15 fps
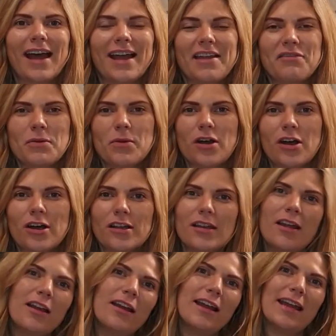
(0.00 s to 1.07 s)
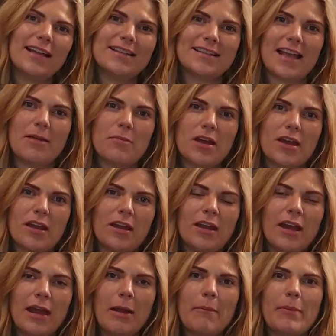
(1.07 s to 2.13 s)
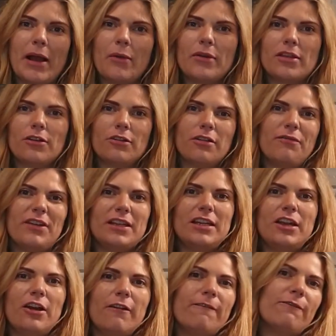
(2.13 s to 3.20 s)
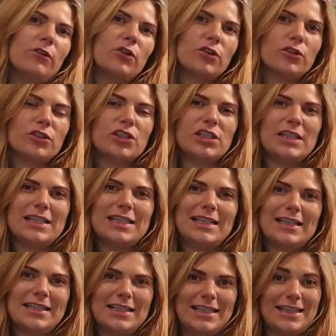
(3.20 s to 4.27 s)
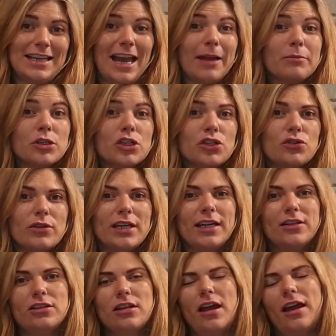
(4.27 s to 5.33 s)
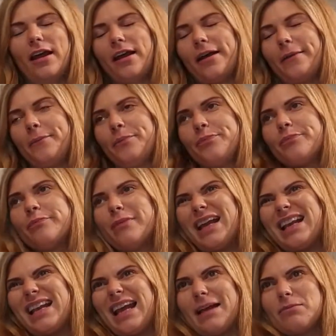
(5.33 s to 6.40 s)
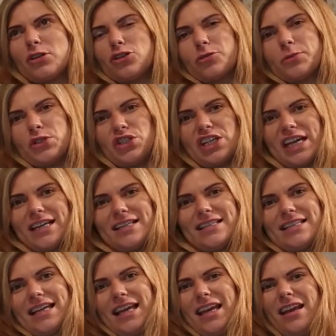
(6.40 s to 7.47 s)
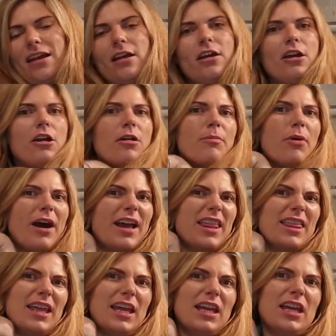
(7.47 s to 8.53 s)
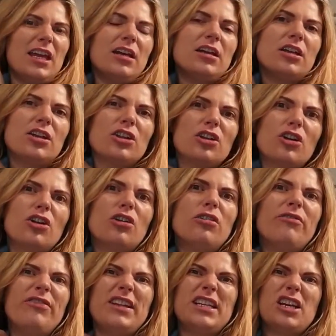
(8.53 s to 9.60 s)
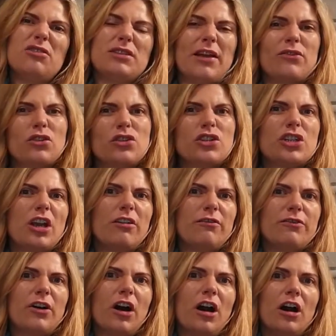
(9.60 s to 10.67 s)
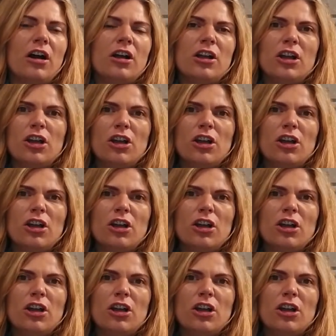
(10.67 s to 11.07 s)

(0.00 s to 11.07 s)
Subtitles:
Hi everyone, it's Emma back with another video for GCSE Chemistry, mainly aimed at WJEC, but I think the videos I've done so far